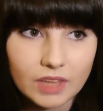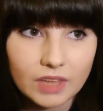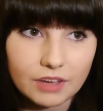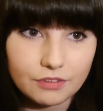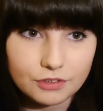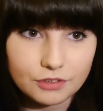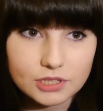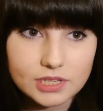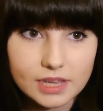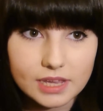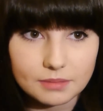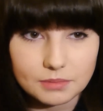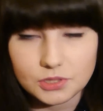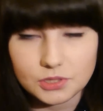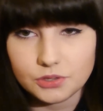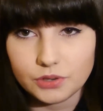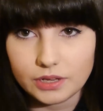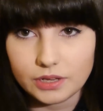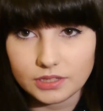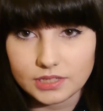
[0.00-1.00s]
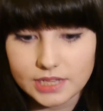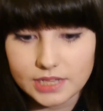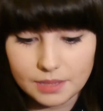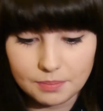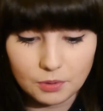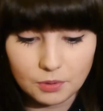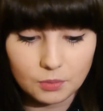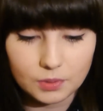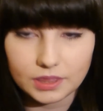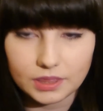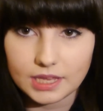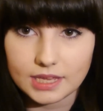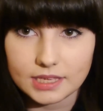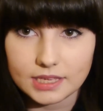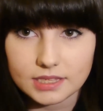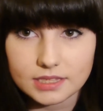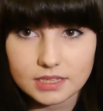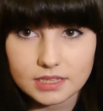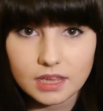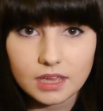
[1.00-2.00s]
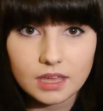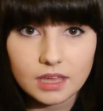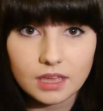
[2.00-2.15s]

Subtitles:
a few times throughout the day, but with this